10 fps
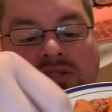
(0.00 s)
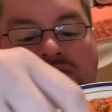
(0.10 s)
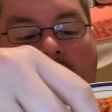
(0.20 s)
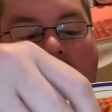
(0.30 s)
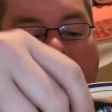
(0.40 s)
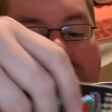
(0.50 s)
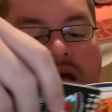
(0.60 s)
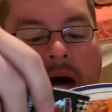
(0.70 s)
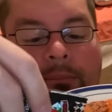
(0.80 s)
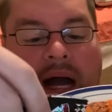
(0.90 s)
sauce
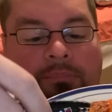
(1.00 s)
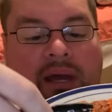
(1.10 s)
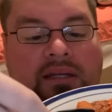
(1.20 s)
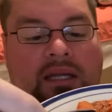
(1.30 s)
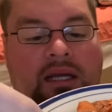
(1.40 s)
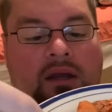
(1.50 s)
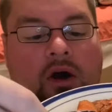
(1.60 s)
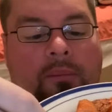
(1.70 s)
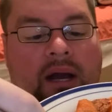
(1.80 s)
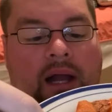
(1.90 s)
on my pernil. Oh
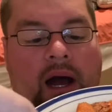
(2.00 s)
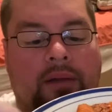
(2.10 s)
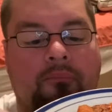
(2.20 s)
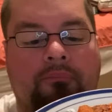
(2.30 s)
my God.